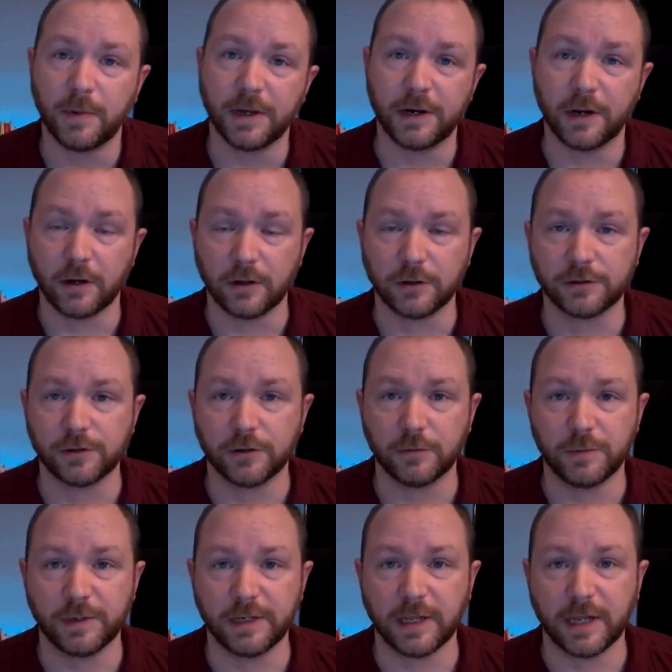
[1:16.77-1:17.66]
But
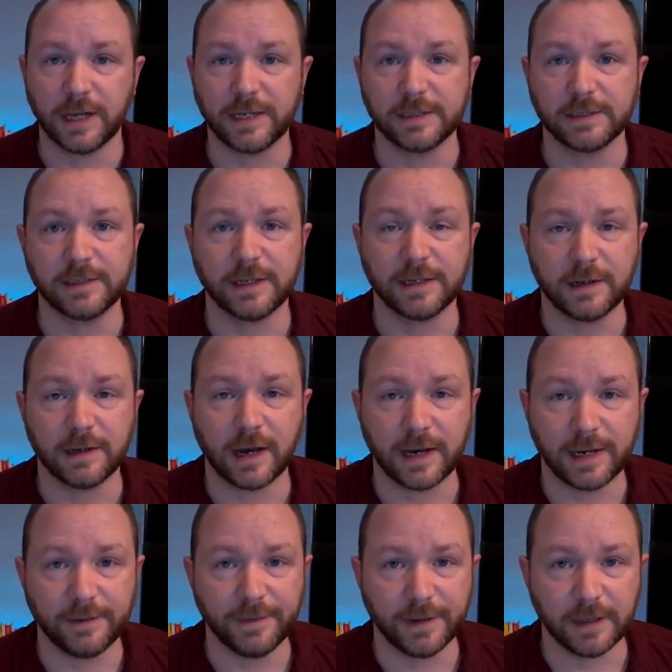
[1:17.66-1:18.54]
also realize that
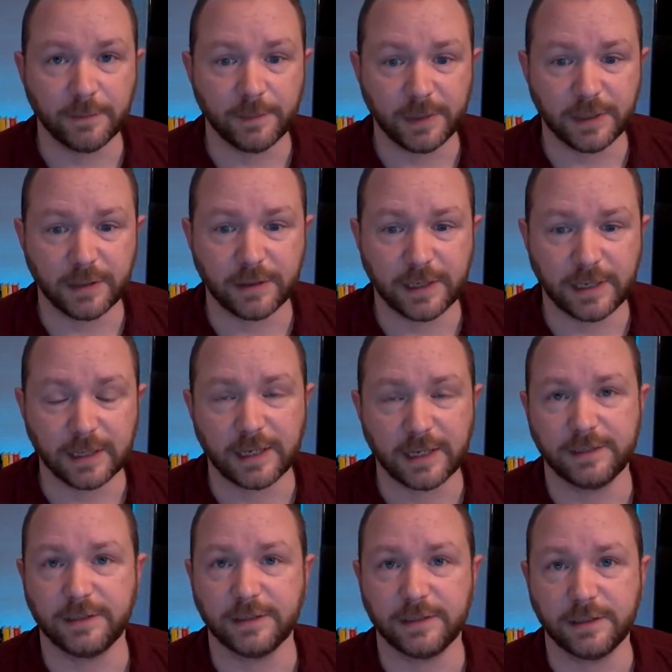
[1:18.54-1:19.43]
high availability
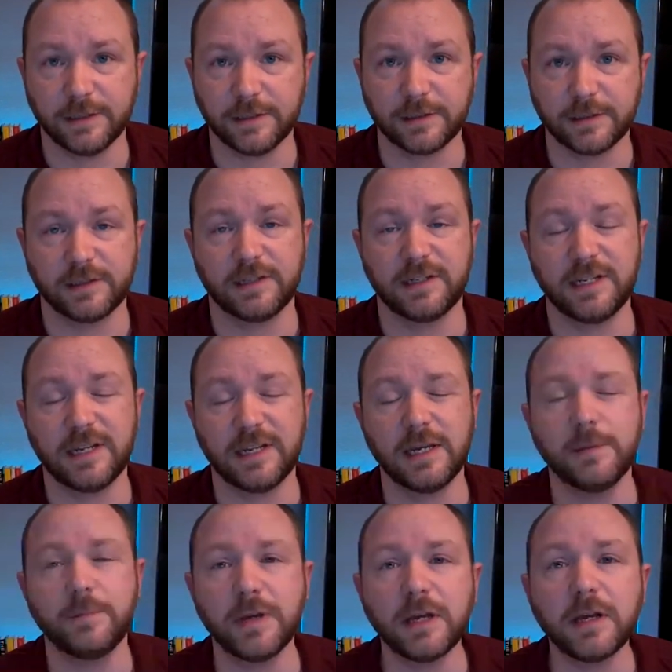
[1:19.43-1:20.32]
licenses
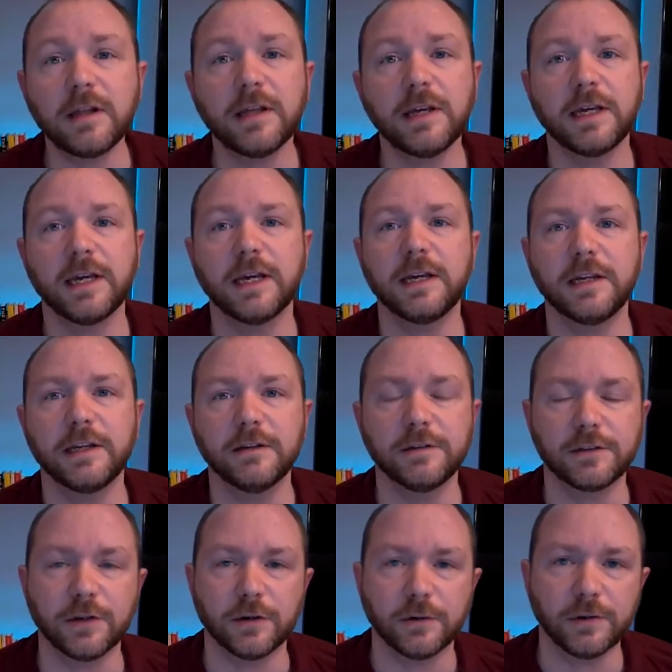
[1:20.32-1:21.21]
typically get
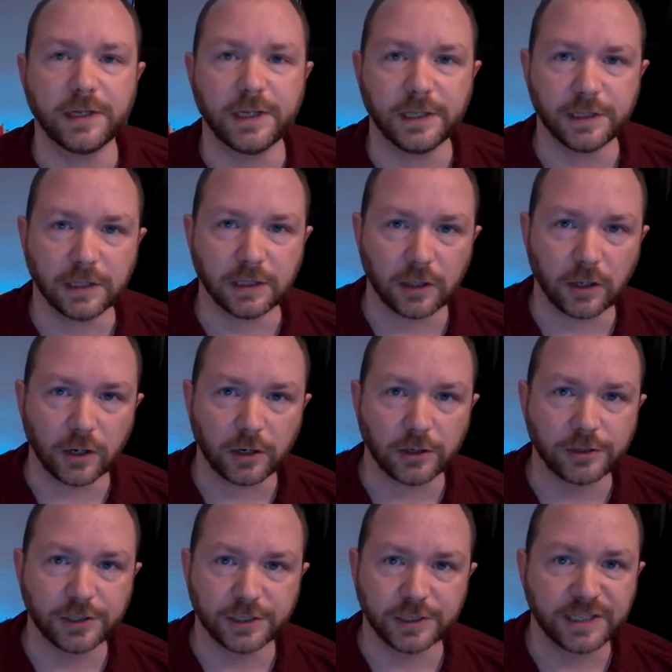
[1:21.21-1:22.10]
used only in the
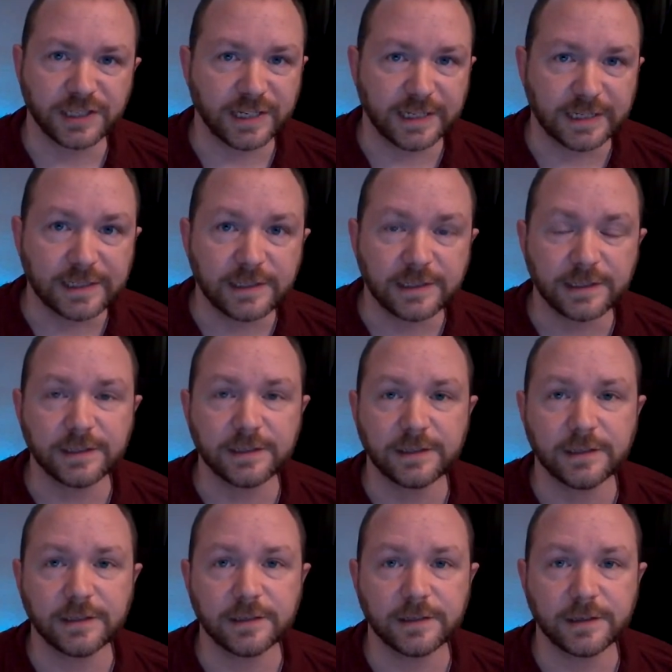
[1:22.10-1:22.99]
largest
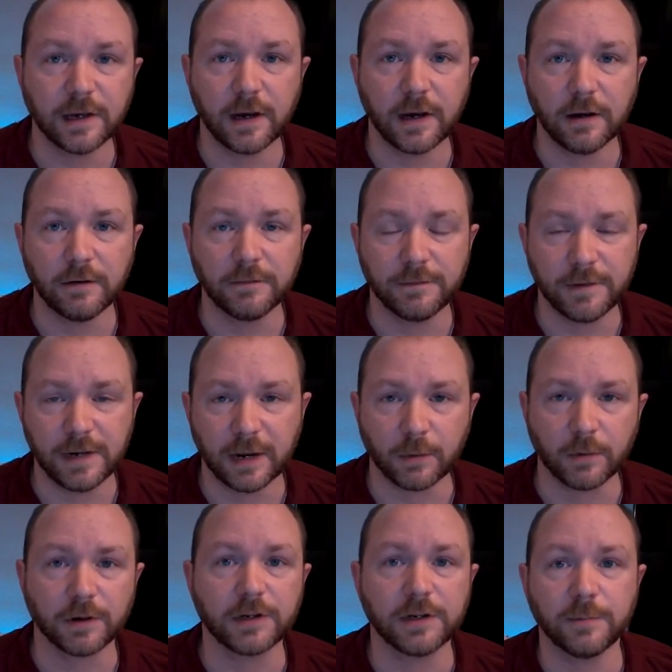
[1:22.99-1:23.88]
instances of
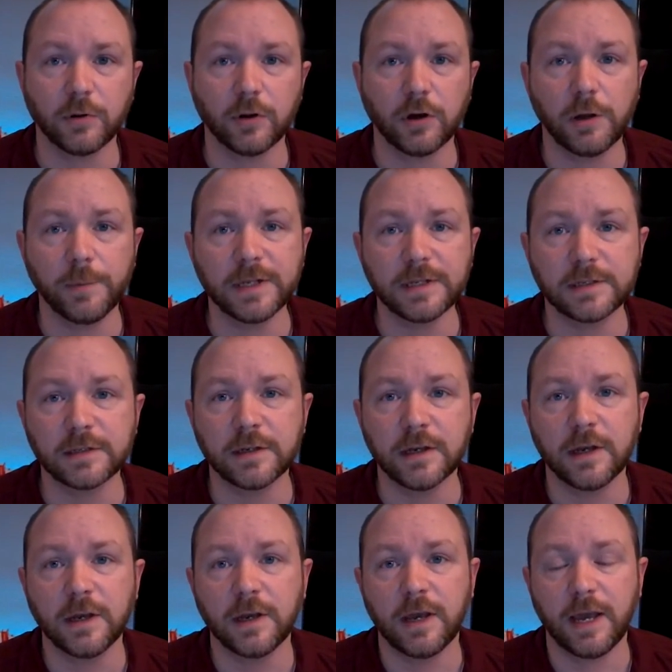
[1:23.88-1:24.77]
network
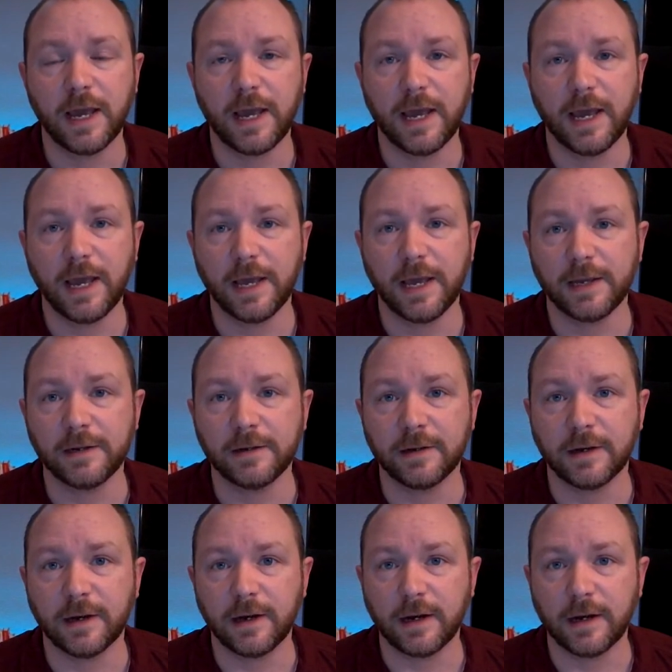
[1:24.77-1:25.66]
deployments
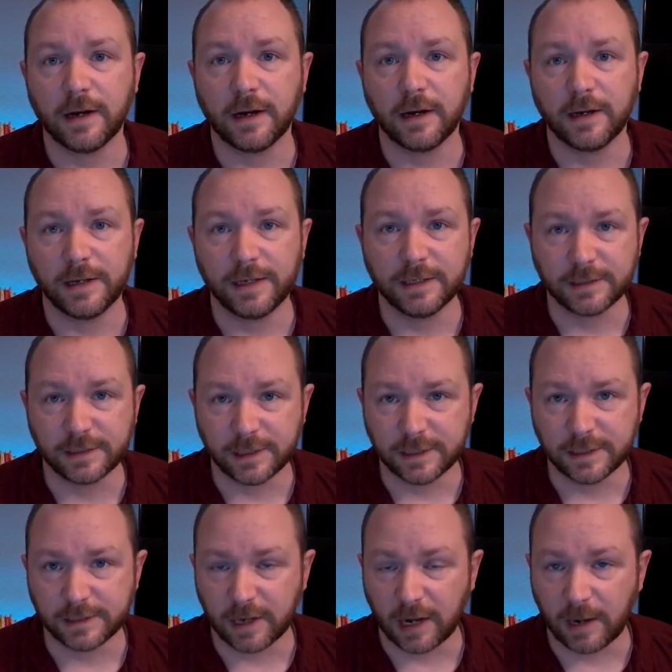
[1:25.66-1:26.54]
and
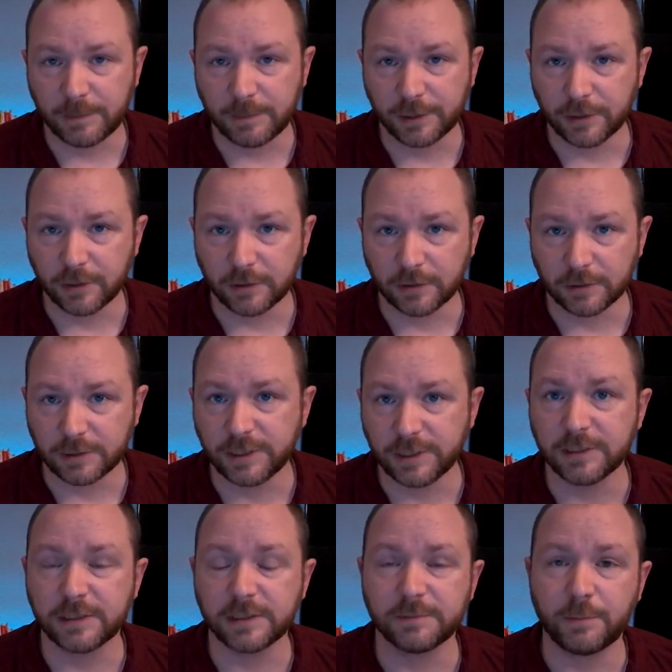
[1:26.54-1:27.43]
is optional.
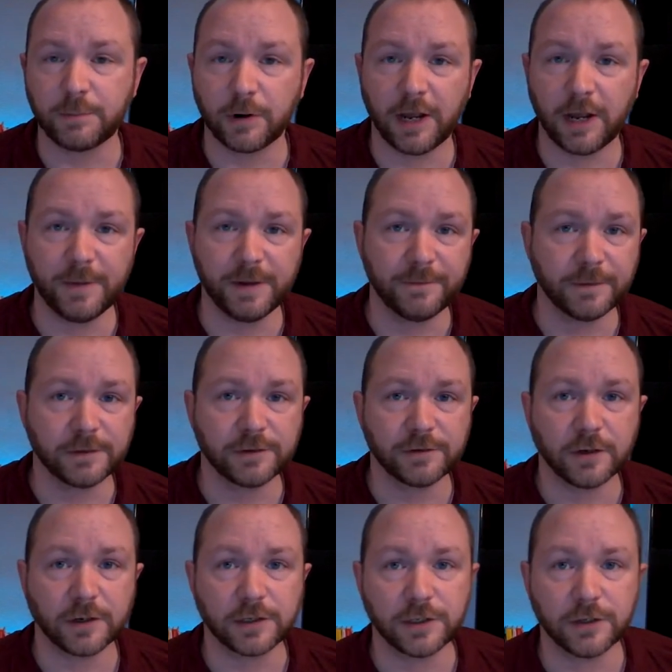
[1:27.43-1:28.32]
Since Prime
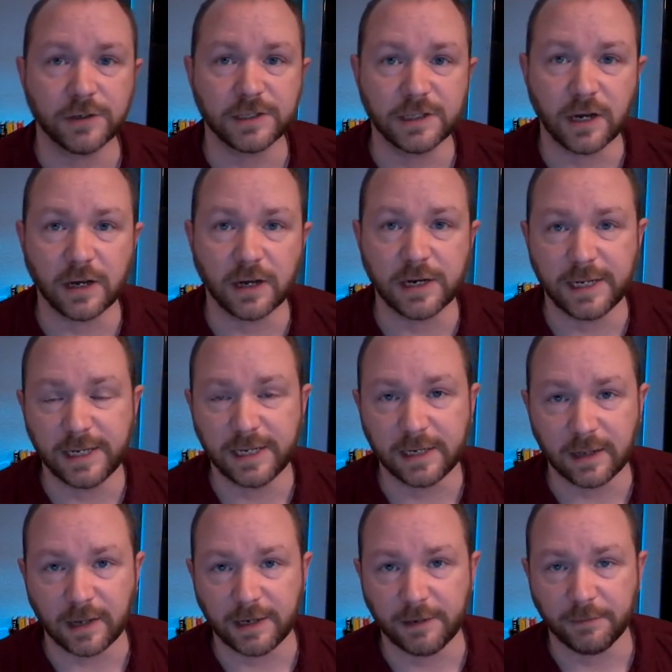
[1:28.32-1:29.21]
Infrastructure is not
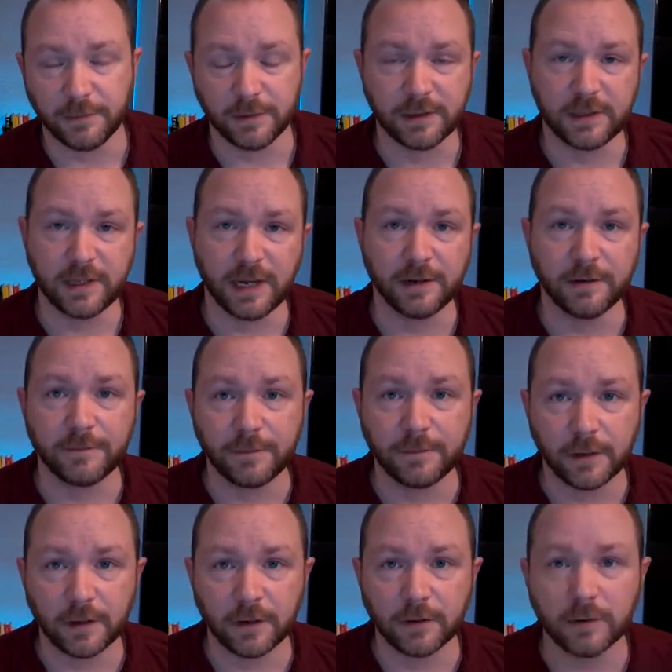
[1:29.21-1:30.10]
in line with data
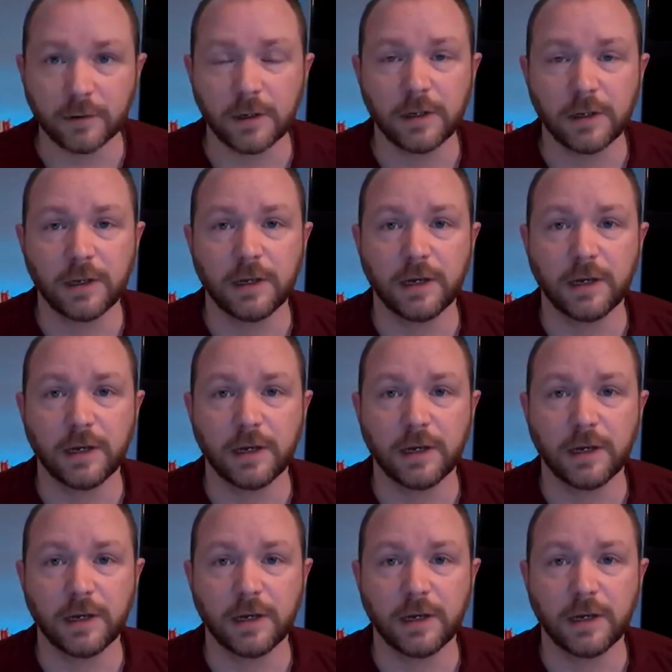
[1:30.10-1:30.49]
flow,